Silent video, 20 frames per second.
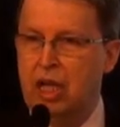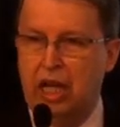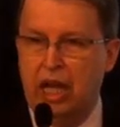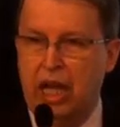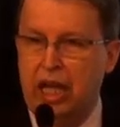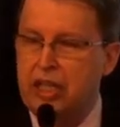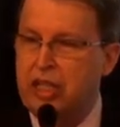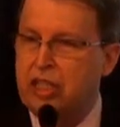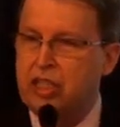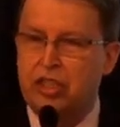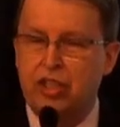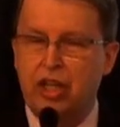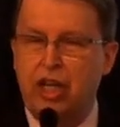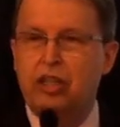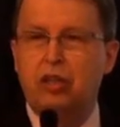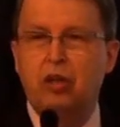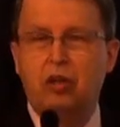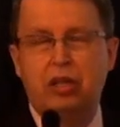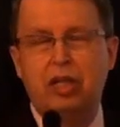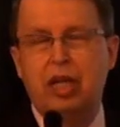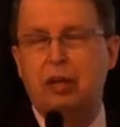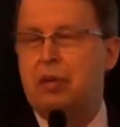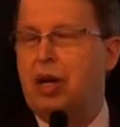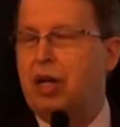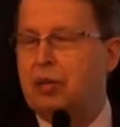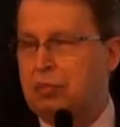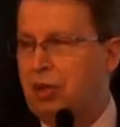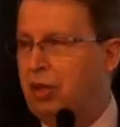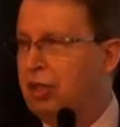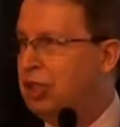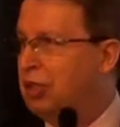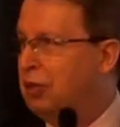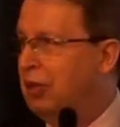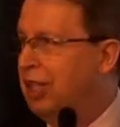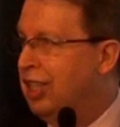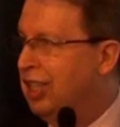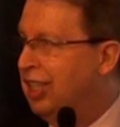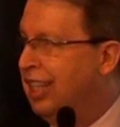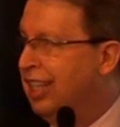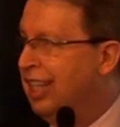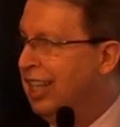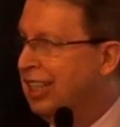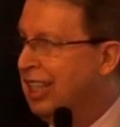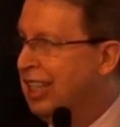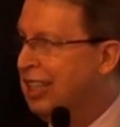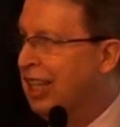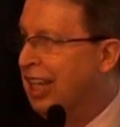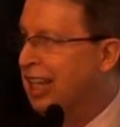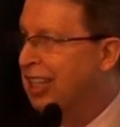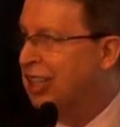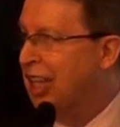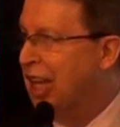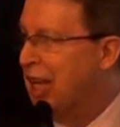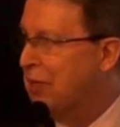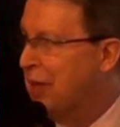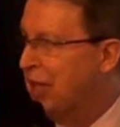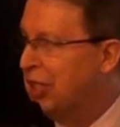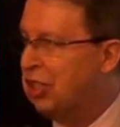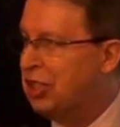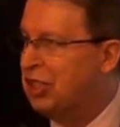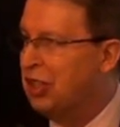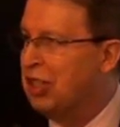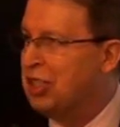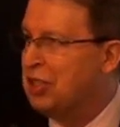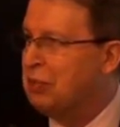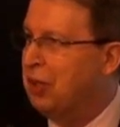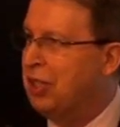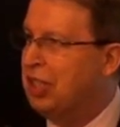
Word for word: And it's not only about punctuality, getting on time at church,